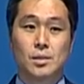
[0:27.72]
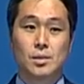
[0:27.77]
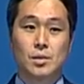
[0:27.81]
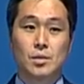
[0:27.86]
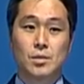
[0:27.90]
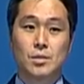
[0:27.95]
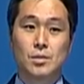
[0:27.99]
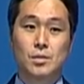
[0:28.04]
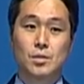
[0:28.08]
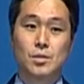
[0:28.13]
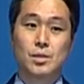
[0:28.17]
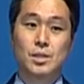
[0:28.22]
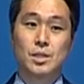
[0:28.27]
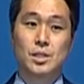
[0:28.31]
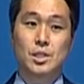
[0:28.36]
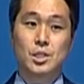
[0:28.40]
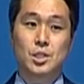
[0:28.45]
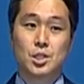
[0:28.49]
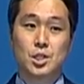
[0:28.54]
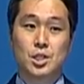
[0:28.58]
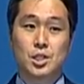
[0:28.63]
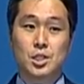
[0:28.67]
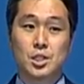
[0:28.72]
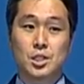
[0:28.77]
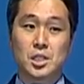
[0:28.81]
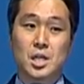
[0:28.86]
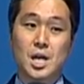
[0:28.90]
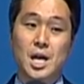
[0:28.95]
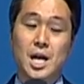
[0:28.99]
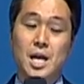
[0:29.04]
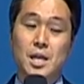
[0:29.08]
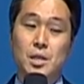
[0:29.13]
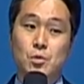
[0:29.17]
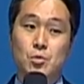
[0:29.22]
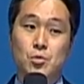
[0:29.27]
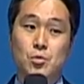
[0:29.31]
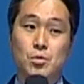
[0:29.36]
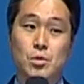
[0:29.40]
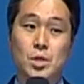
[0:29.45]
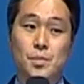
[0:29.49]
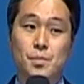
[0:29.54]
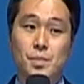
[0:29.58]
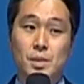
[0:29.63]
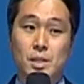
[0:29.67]
Also in the church, I
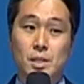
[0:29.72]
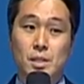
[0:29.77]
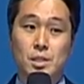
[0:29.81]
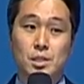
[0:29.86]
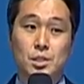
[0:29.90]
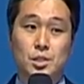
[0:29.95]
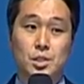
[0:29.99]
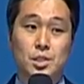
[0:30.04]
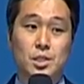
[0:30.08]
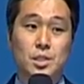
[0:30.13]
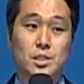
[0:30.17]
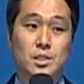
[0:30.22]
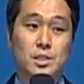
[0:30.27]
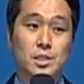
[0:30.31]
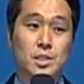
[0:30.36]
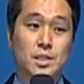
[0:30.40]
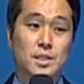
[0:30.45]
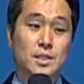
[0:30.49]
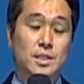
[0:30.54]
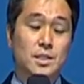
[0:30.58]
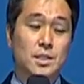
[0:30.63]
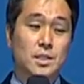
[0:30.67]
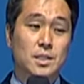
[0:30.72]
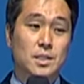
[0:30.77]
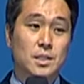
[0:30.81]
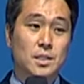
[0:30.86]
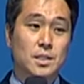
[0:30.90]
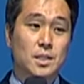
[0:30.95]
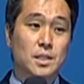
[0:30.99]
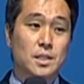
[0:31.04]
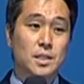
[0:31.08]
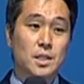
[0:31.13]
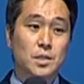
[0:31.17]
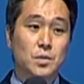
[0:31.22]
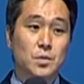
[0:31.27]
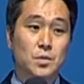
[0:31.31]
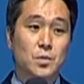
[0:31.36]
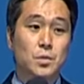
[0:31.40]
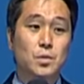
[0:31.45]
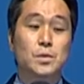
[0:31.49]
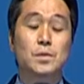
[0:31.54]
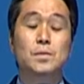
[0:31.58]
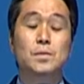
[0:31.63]
grew up in the church since Sunday school.